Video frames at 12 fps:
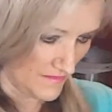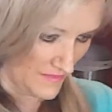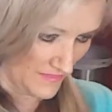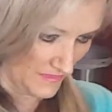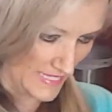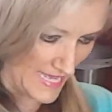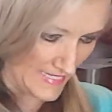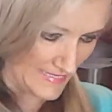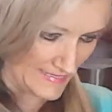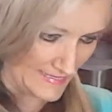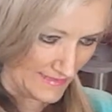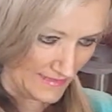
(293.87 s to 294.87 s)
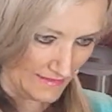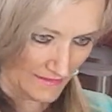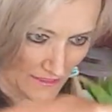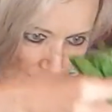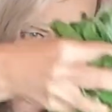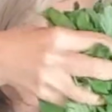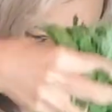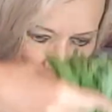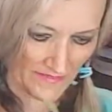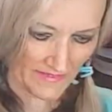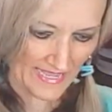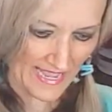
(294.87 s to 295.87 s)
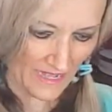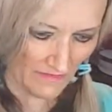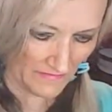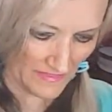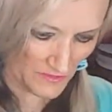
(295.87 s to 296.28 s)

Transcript: the lettuce, the chard, the kale, and the